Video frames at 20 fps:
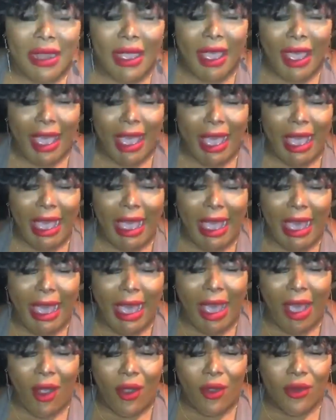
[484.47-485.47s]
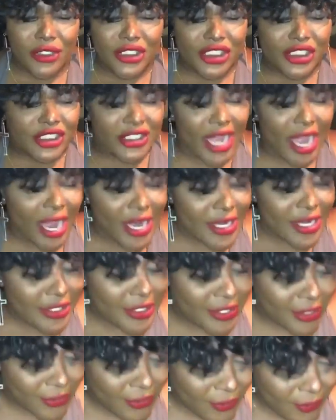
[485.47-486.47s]
Oh,
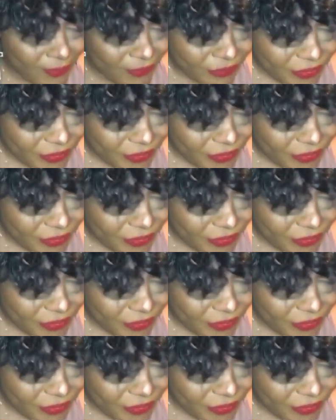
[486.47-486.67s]
Shondo.